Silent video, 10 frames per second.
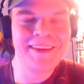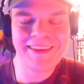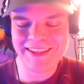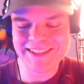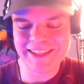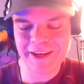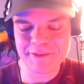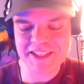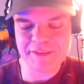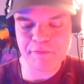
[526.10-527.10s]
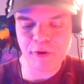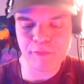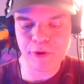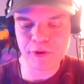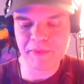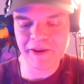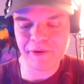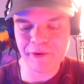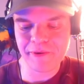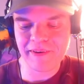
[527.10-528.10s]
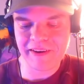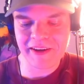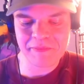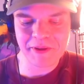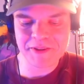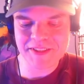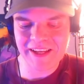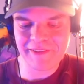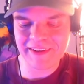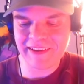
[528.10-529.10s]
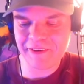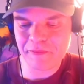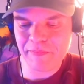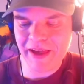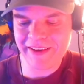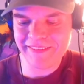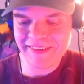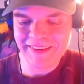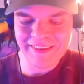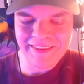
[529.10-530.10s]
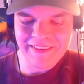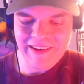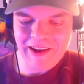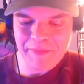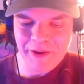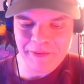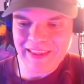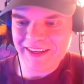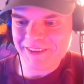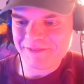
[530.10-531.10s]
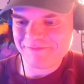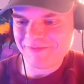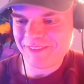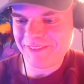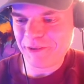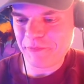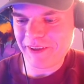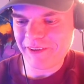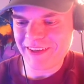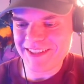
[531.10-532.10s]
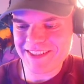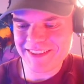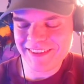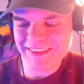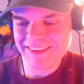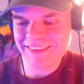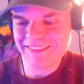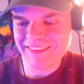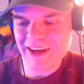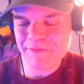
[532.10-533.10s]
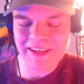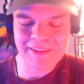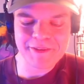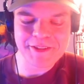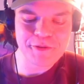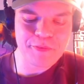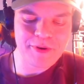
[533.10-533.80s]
instead of just promote my own art, because I felt kind of bad about that, to be honest. I mean, it was super